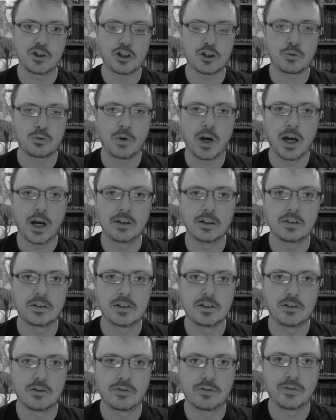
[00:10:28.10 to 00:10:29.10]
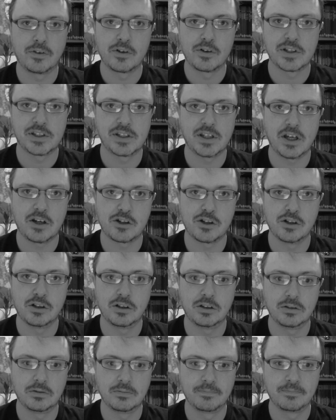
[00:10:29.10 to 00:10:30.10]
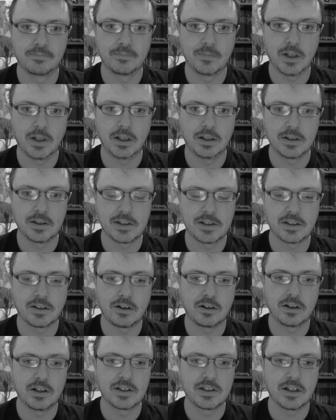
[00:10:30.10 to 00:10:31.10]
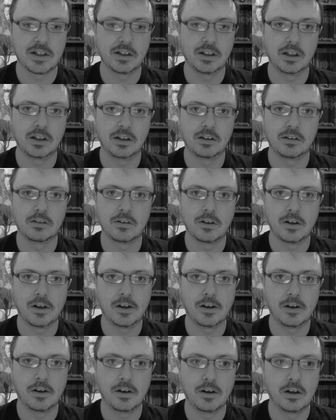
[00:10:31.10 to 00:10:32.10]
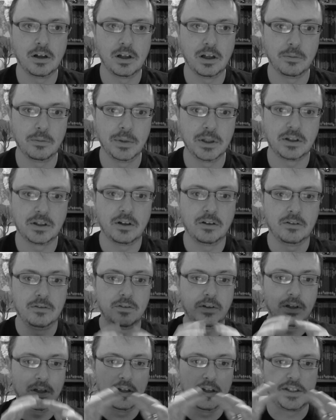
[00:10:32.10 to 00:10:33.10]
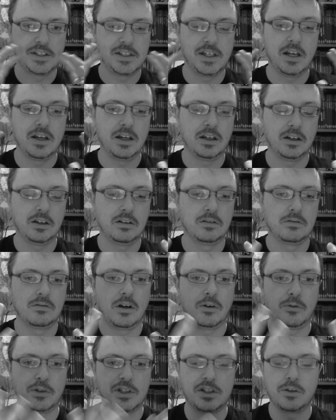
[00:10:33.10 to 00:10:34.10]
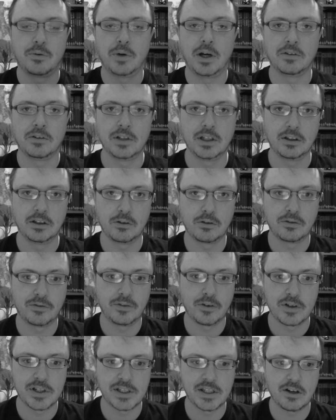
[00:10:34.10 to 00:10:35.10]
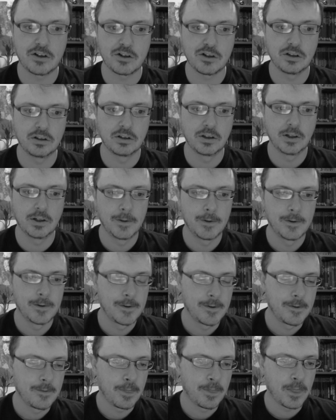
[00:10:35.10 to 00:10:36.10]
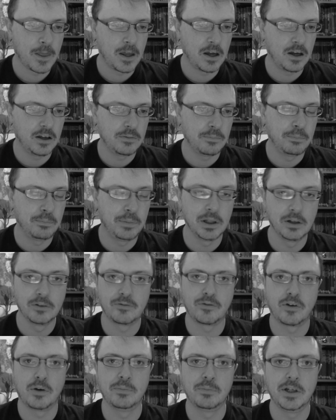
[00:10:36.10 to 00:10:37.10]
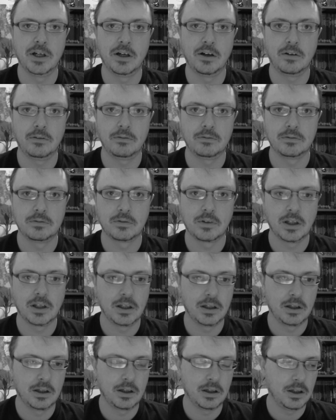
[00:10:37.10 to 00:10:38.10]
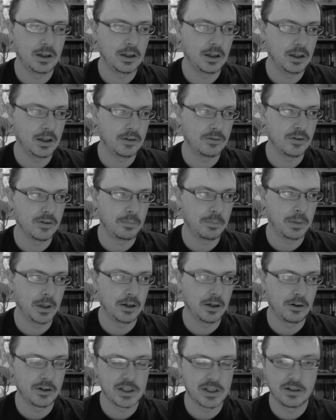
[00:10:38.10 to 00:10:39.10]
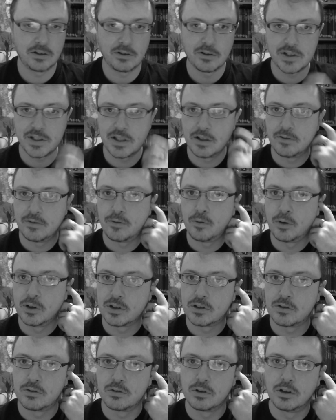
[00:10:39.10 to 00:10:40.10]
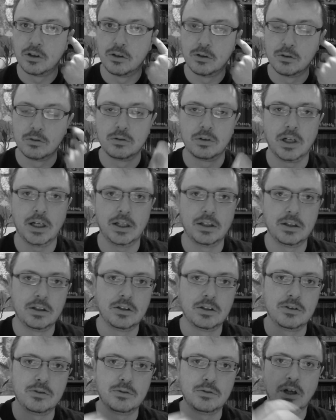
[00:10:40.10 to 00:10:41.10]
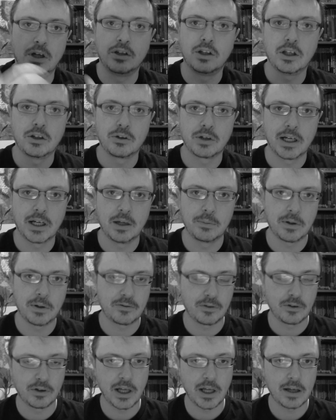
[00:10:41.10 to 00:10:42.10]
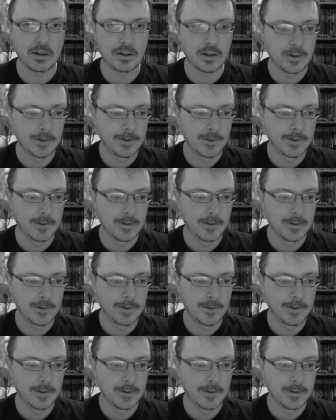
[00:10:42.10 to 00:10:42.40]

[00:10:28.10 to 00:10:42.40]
write your first session and start designing a little bit of a setting or surrounding your first session and build from there. If the players and yourself want to go and do another game after that,